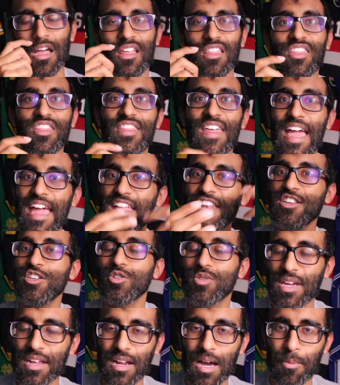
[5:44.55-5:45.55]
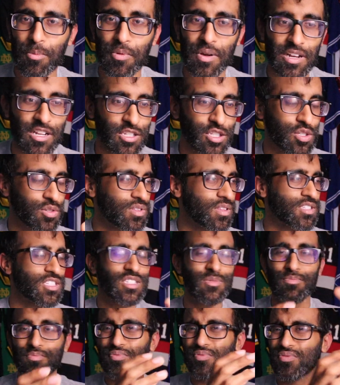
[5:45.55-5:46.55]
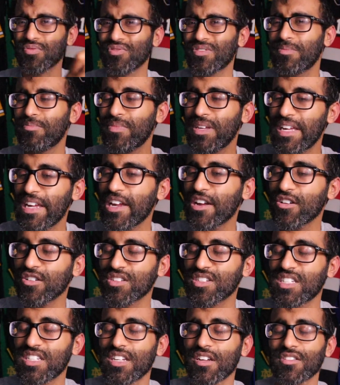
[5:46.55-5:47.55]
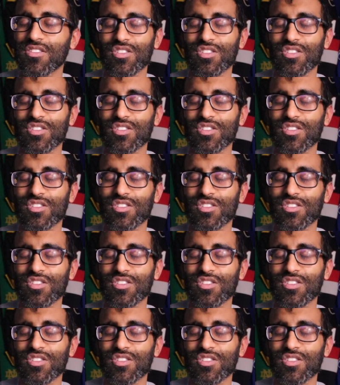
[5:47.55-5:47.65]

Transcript: then you get upgraded to the premier tier.